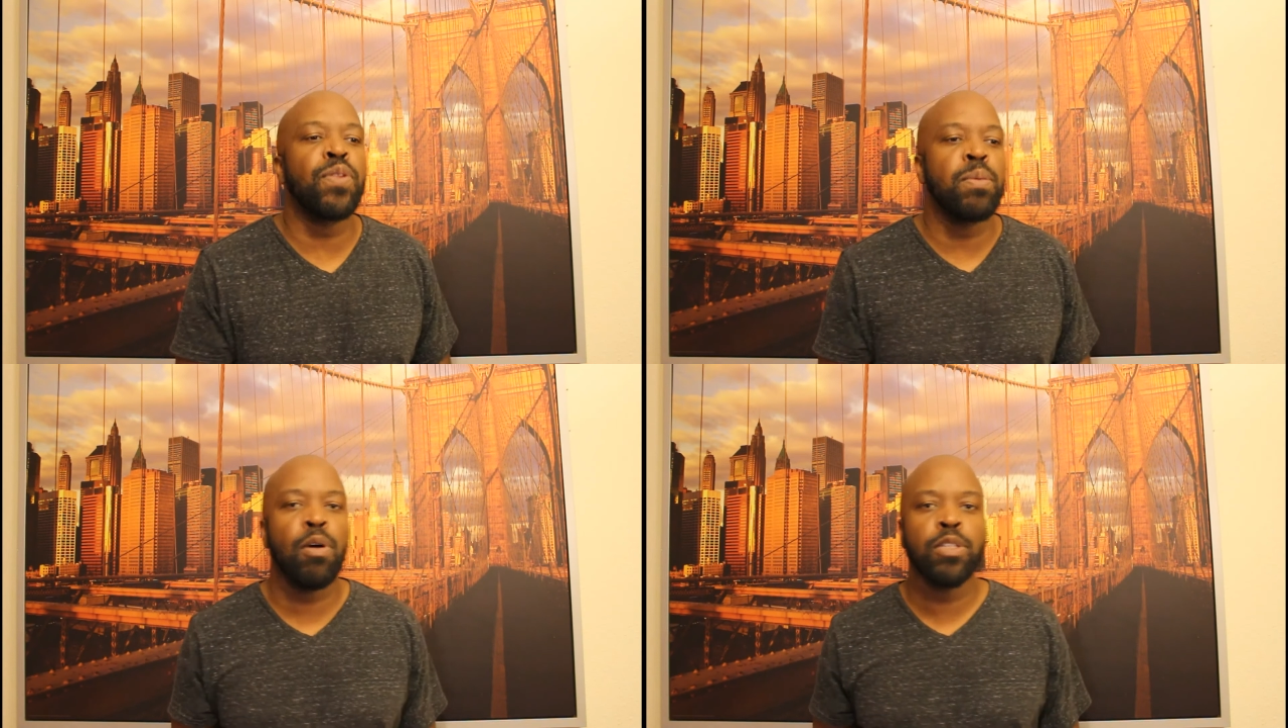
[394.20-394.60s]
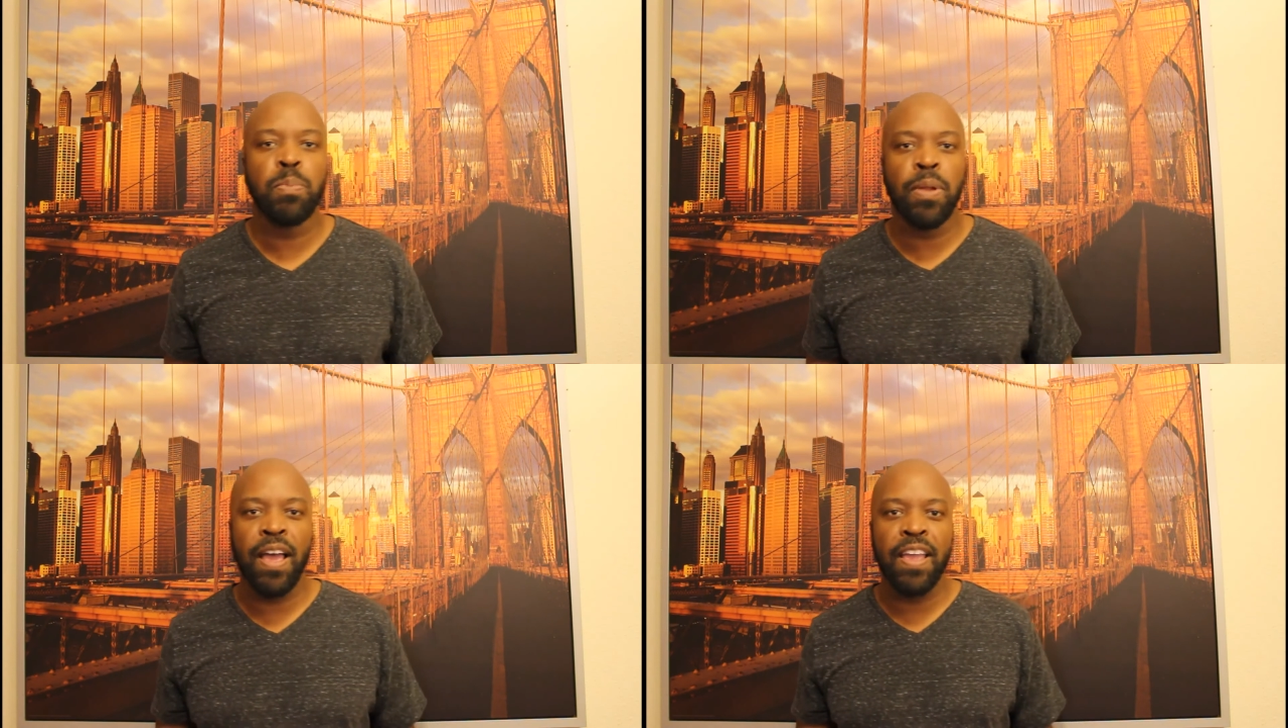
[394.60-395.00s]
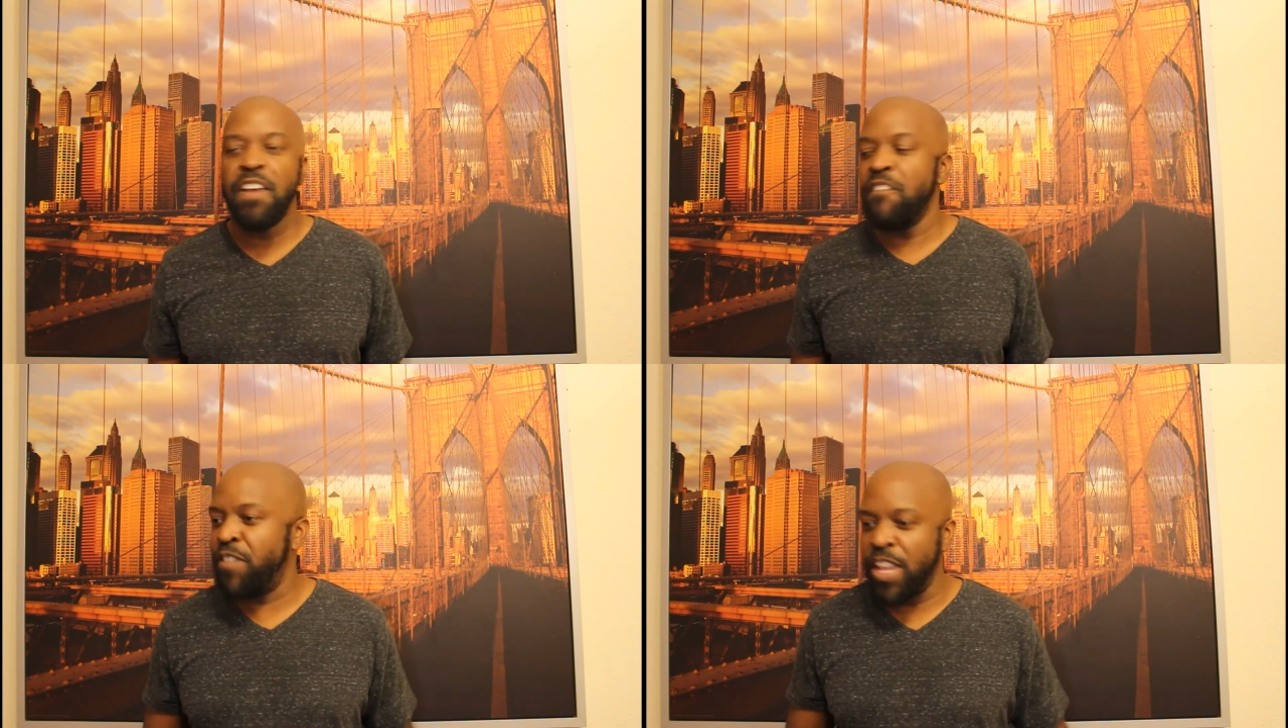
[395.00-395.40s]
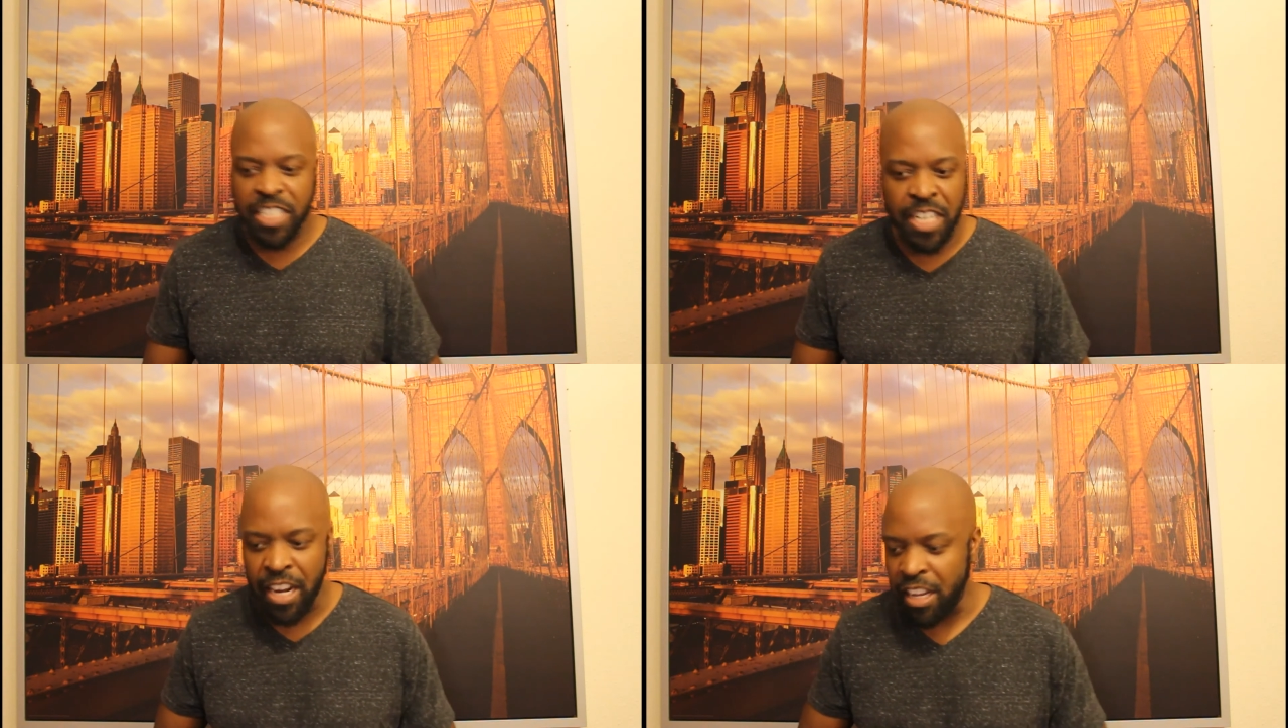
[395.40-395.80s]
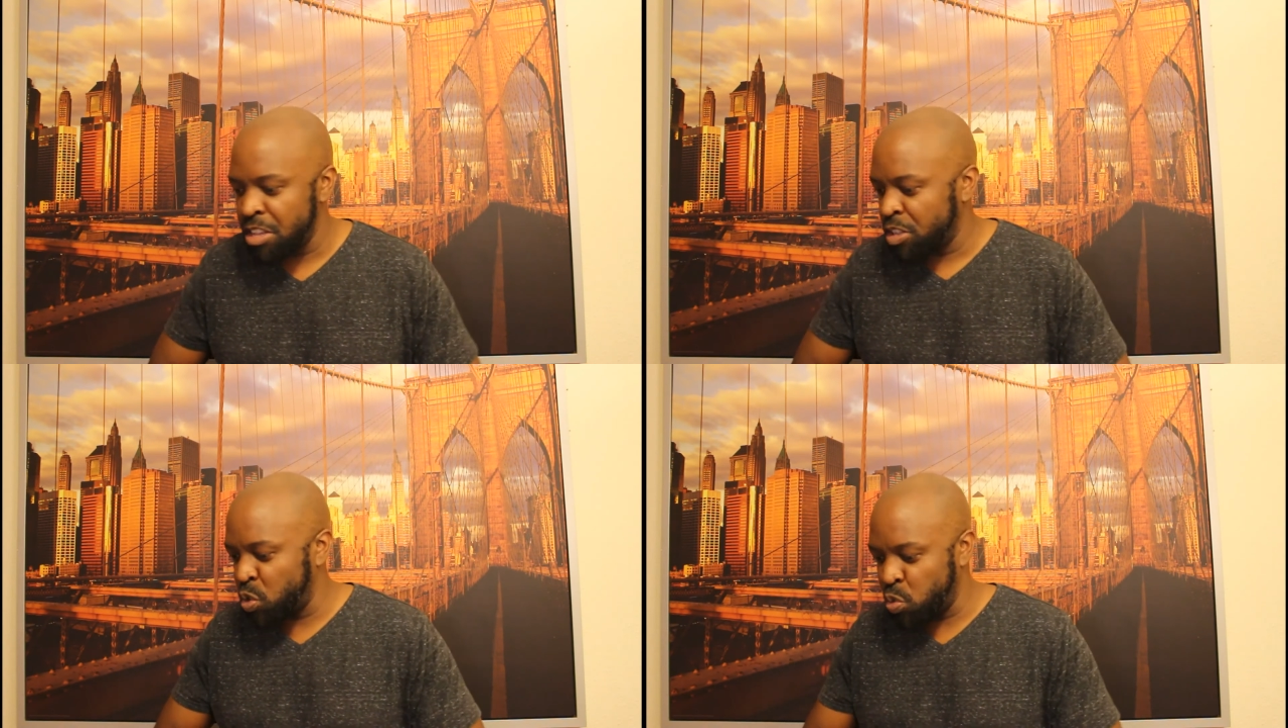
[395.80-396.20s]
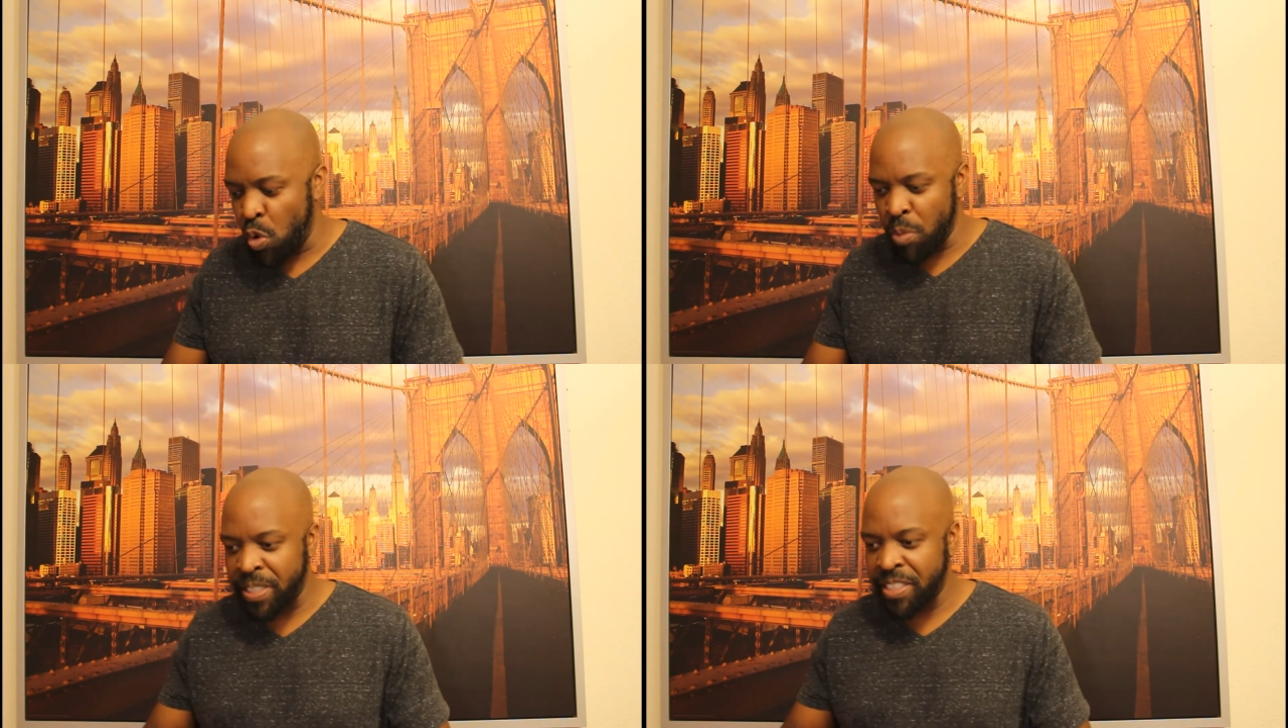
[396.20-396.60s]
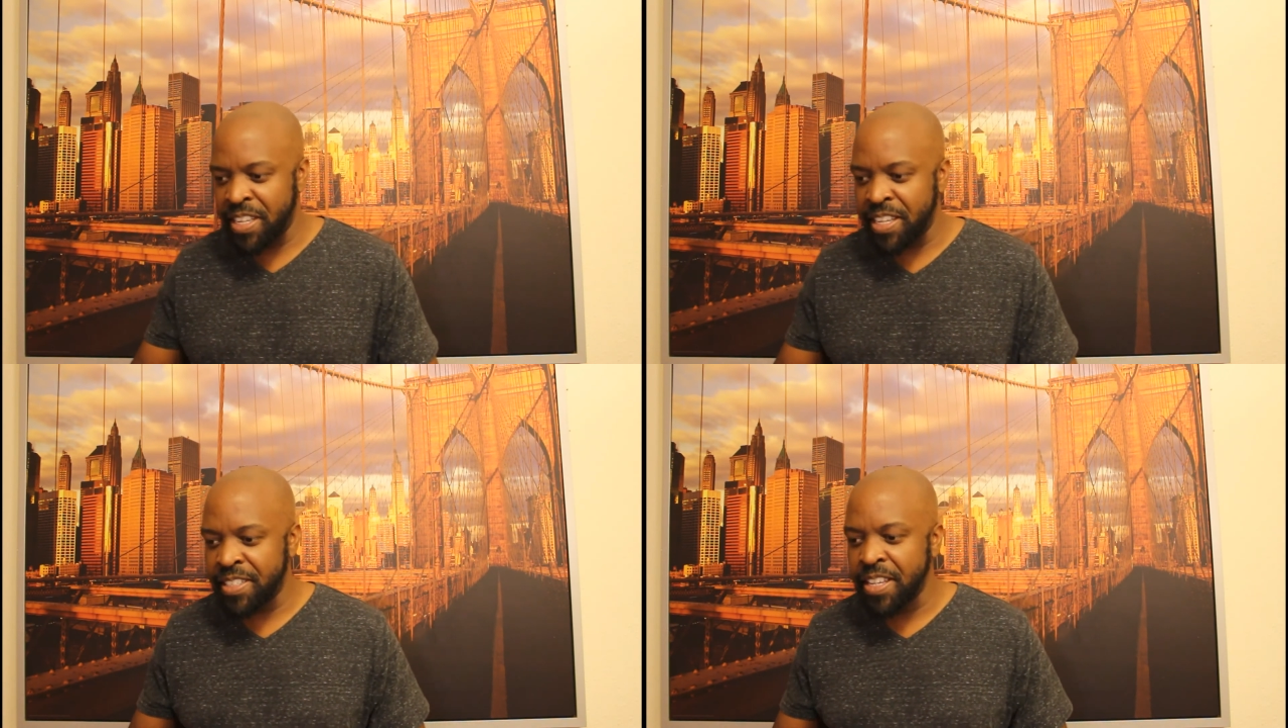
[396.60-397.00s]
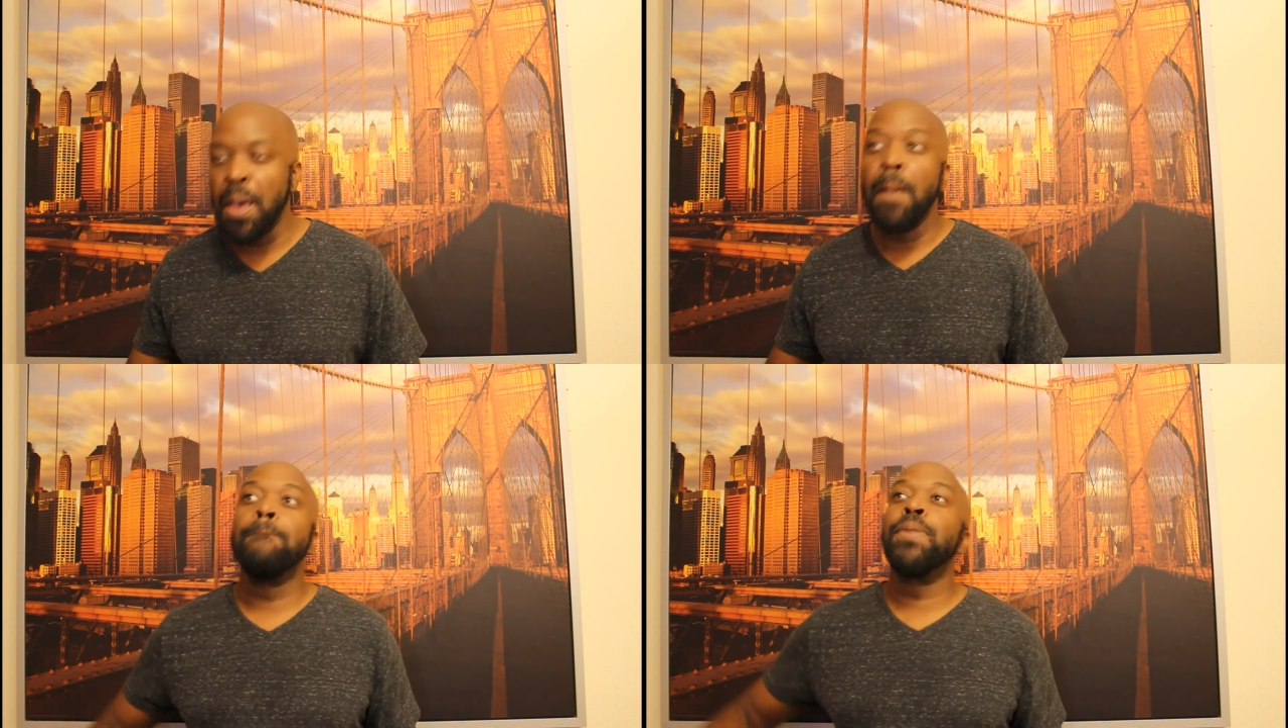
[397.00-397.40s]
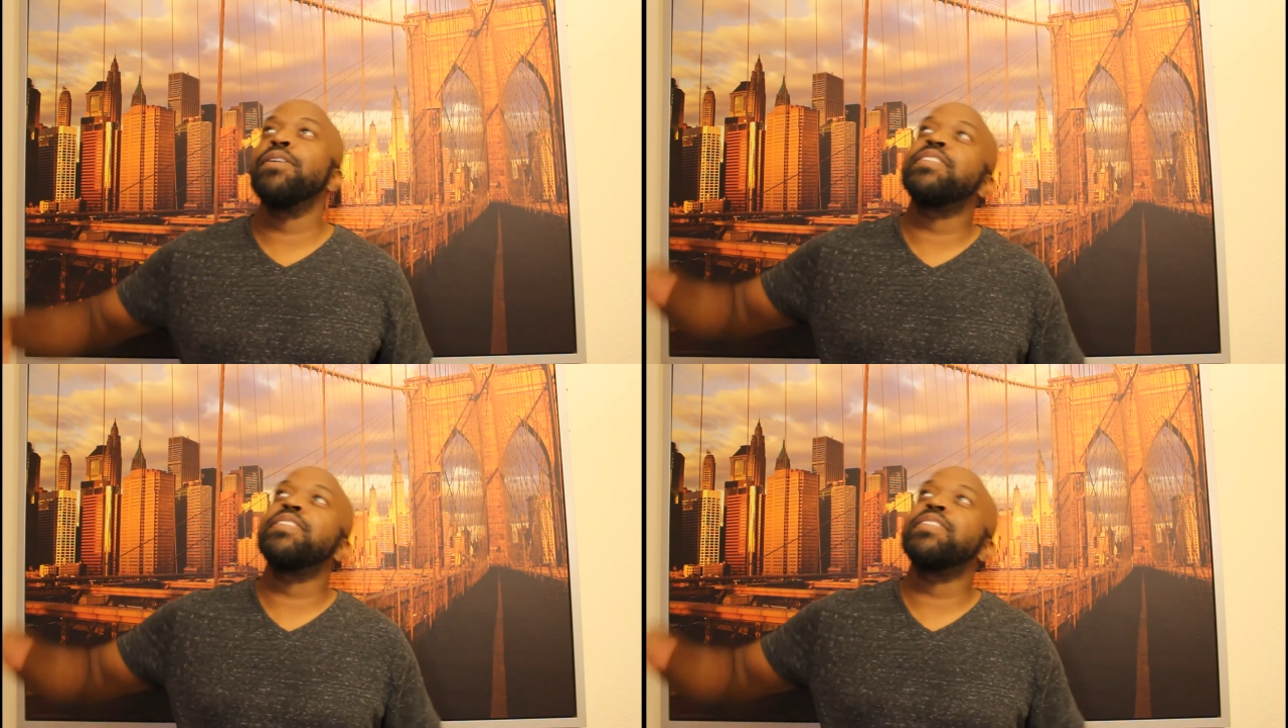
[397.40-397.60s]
and multiply. Fish gotta swarm the seas. Birds